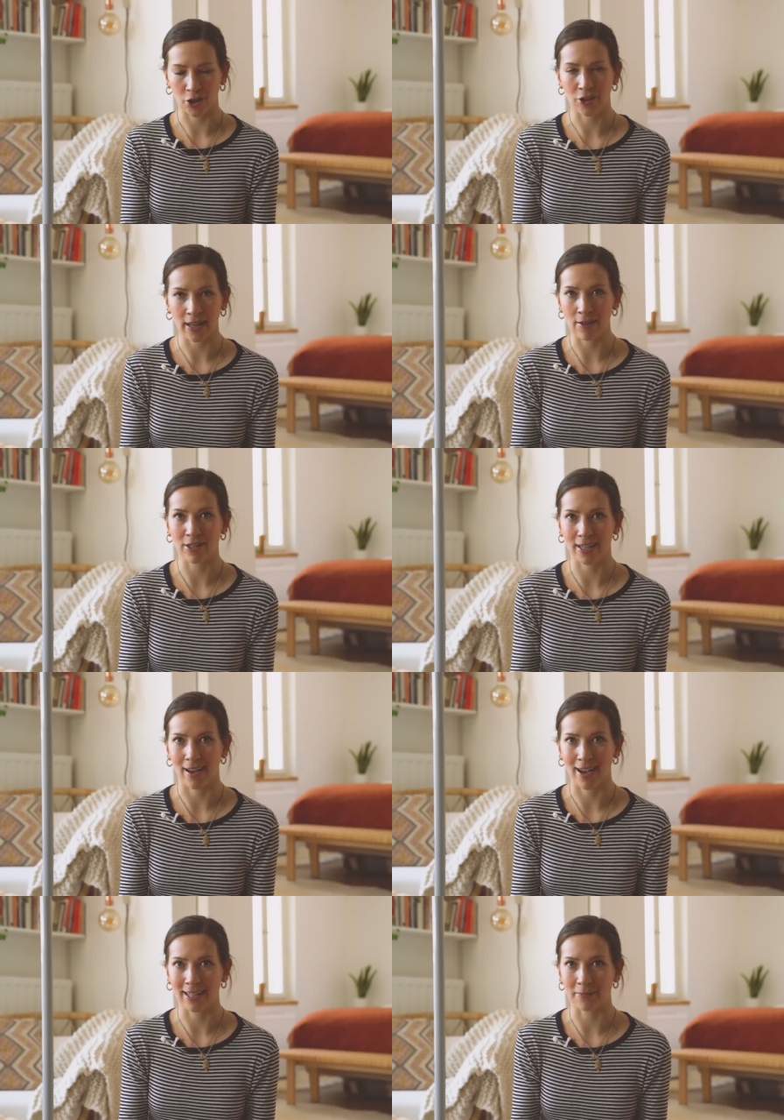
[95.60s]
turning everyday
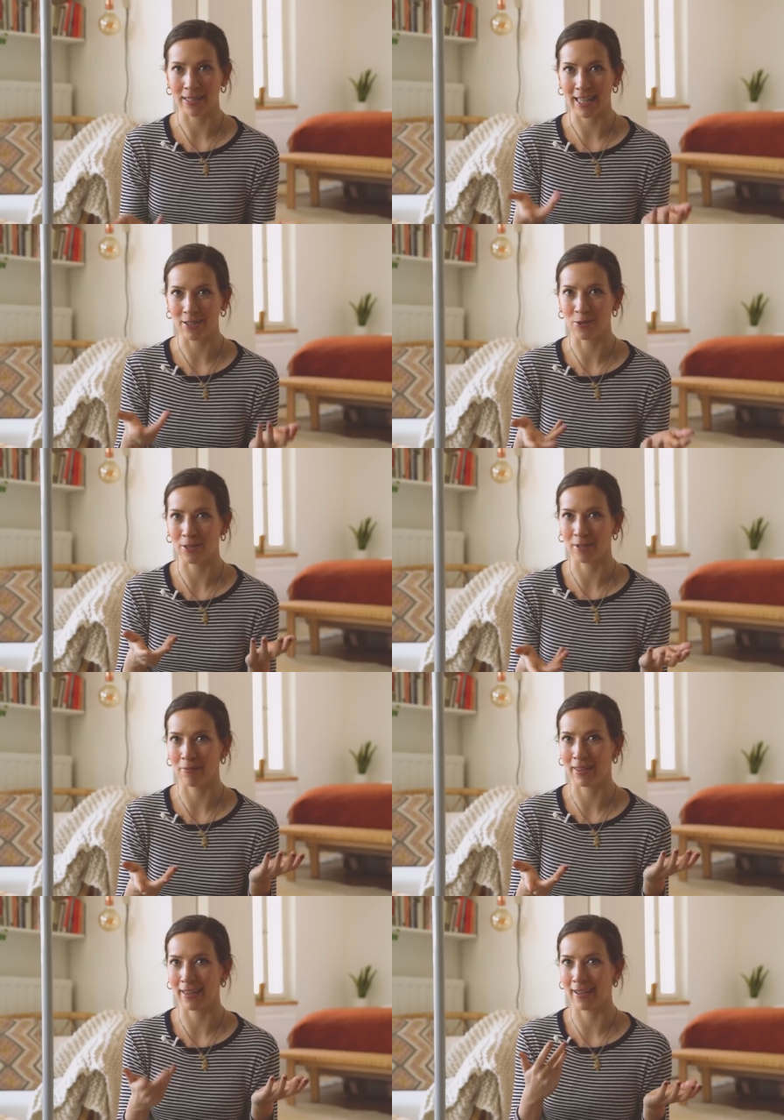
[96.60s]
items into
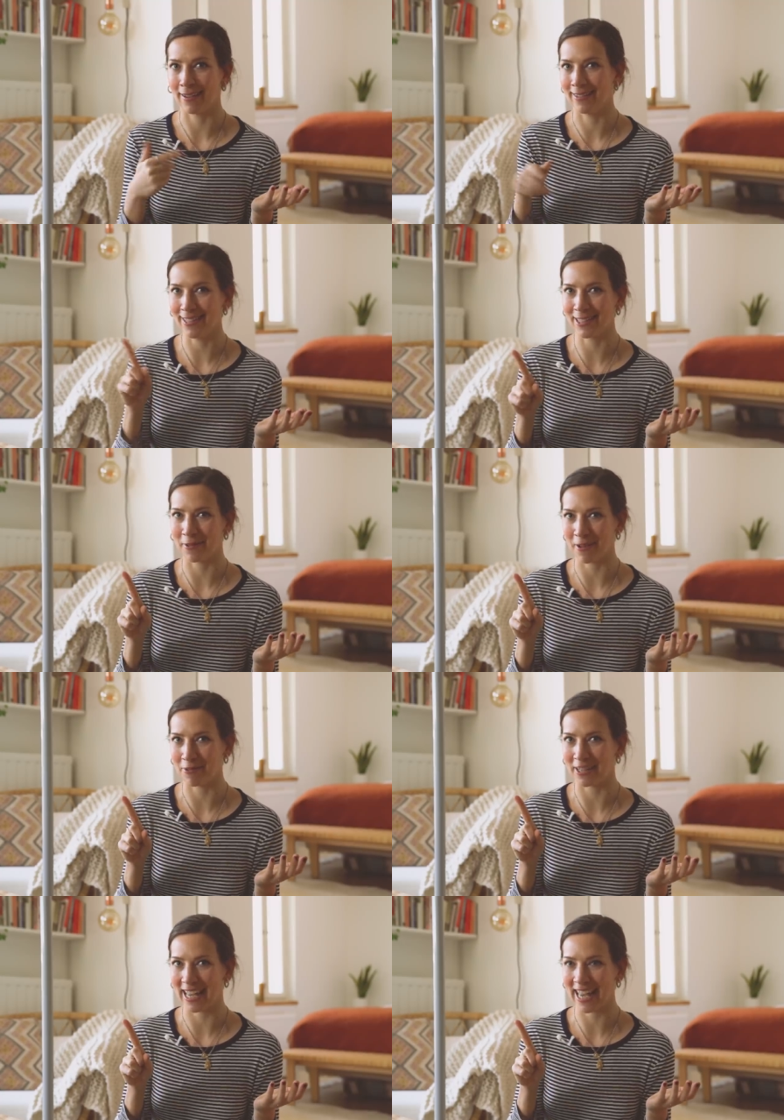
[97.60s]
something not so
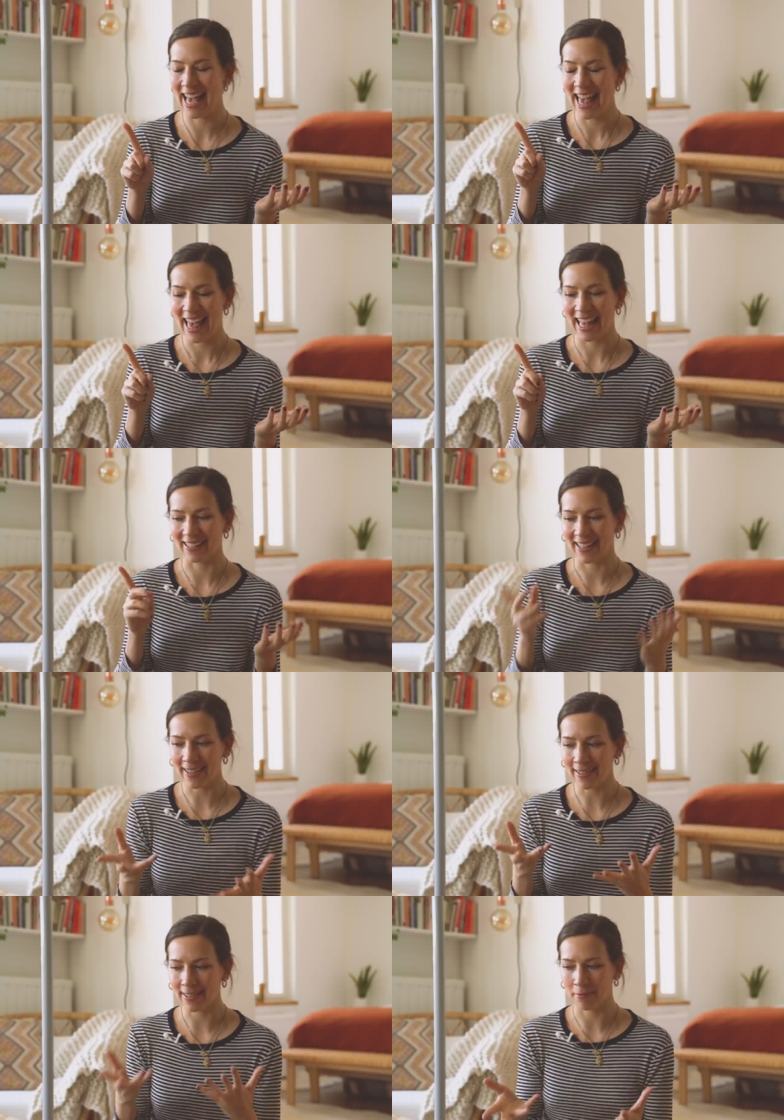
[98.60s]
everyday and
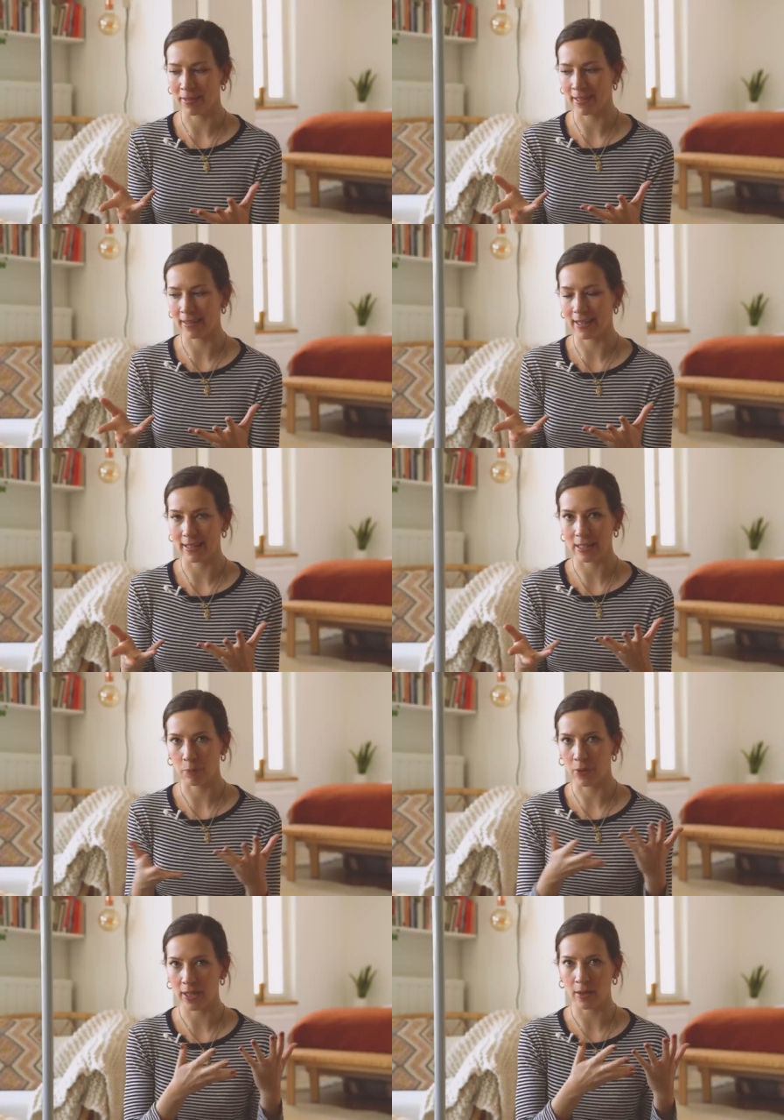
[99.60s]
taking something that is
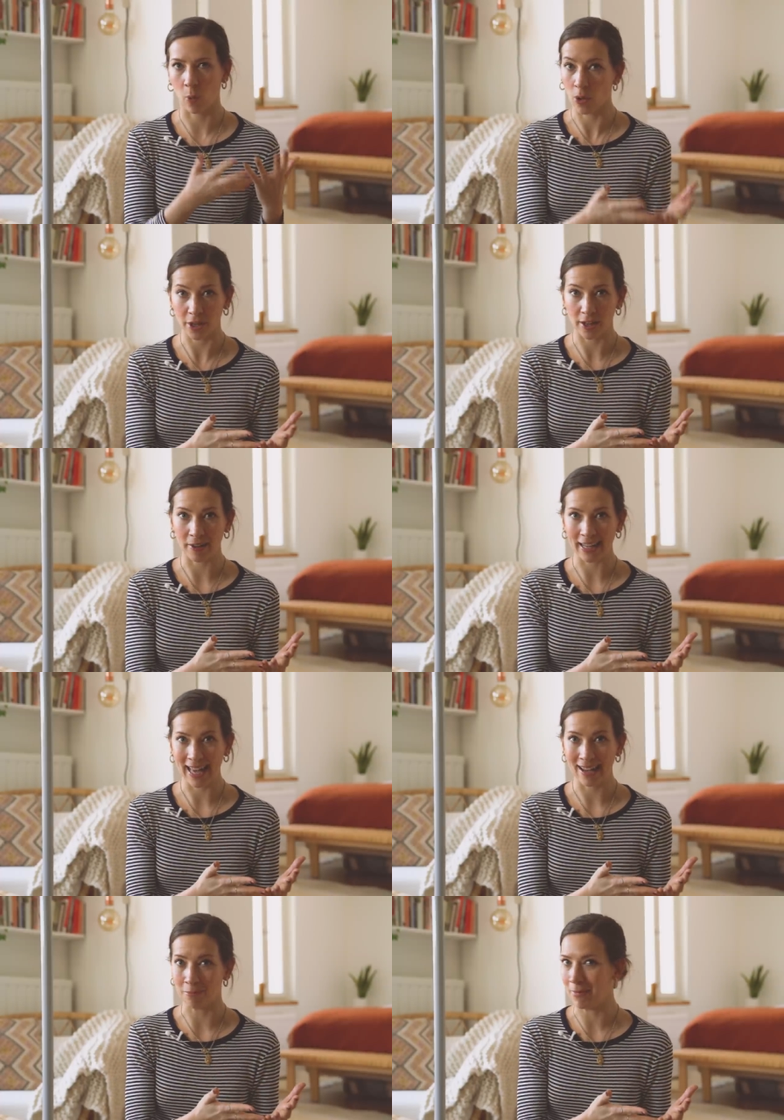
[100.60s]
pretty ordinary
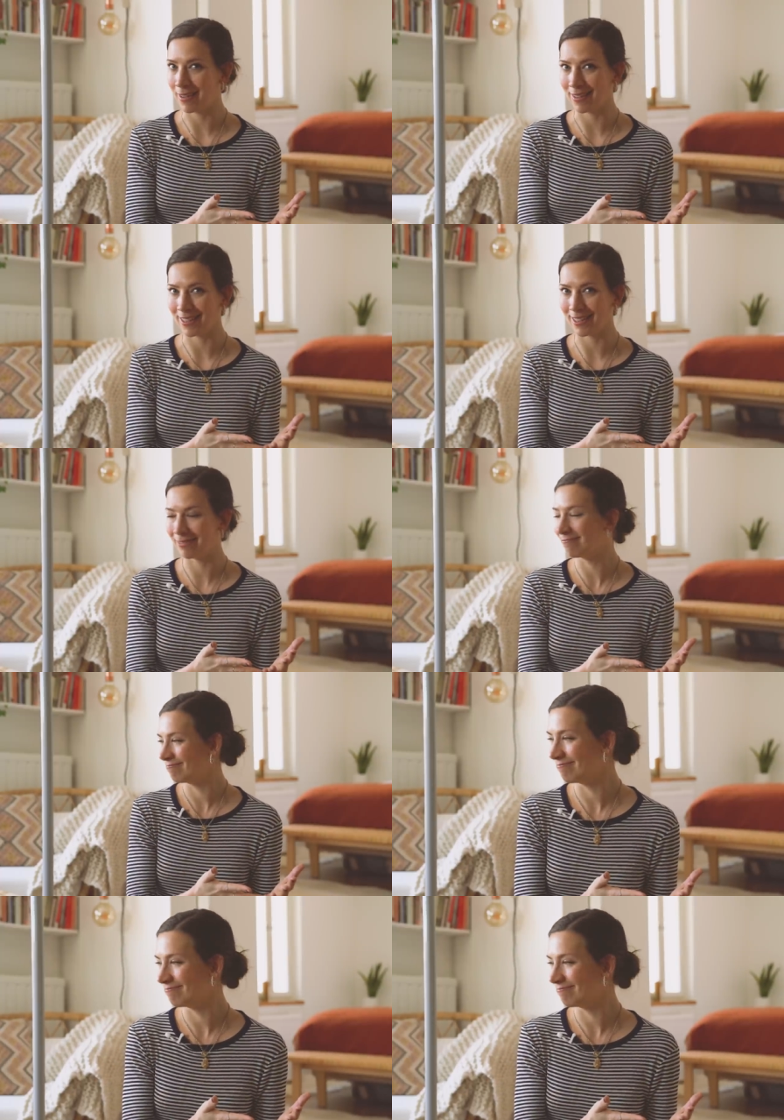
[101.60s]
and making it